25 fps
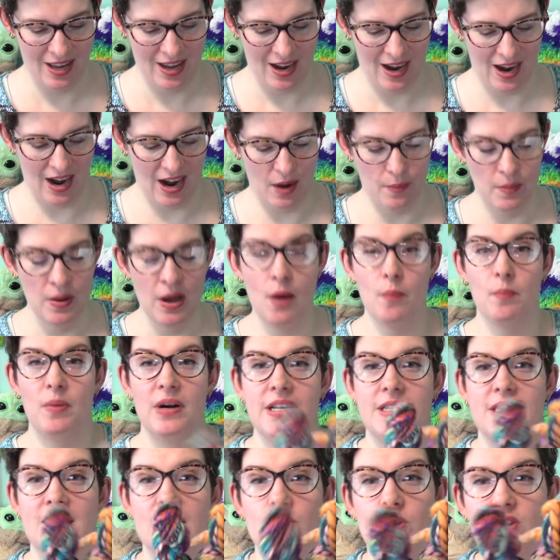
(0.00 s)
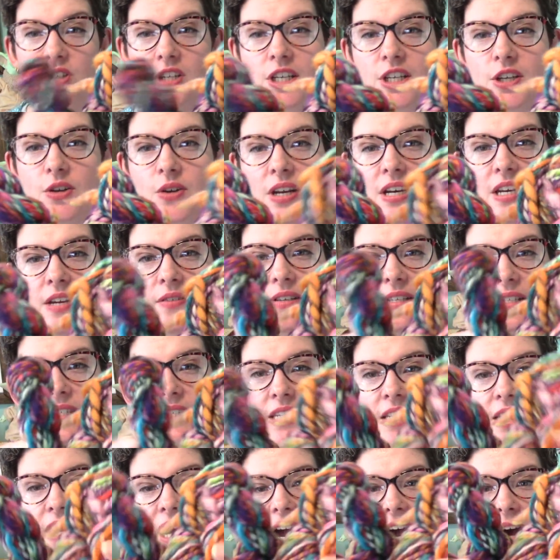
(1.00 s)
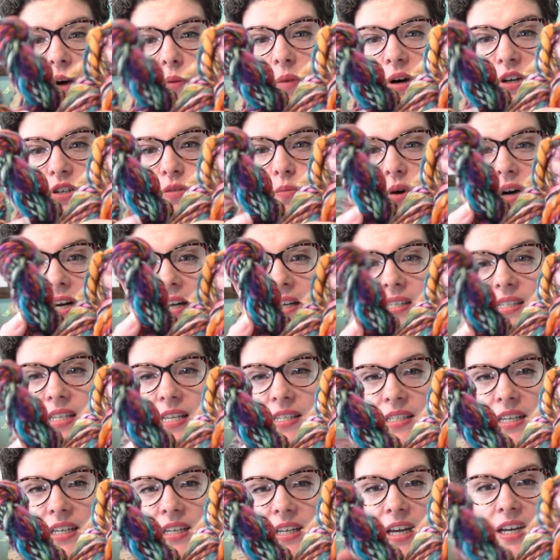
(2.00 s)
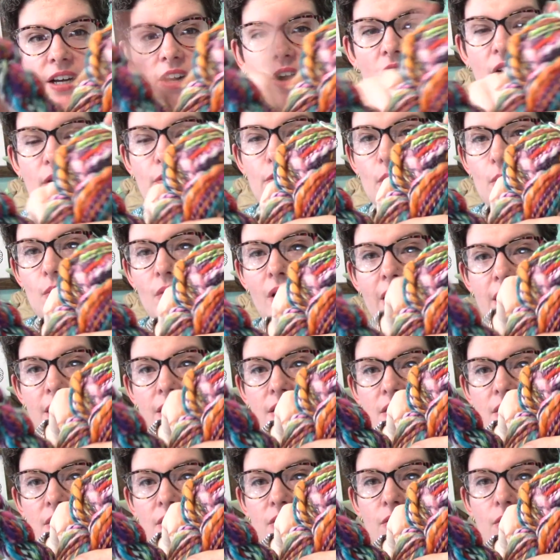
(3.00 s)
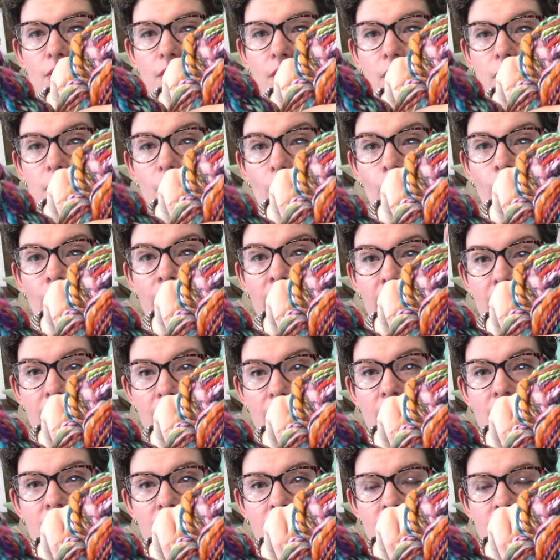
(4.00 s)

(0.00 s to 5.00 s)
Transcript: But it's interesting. You can even see how much more consistent I got from like learning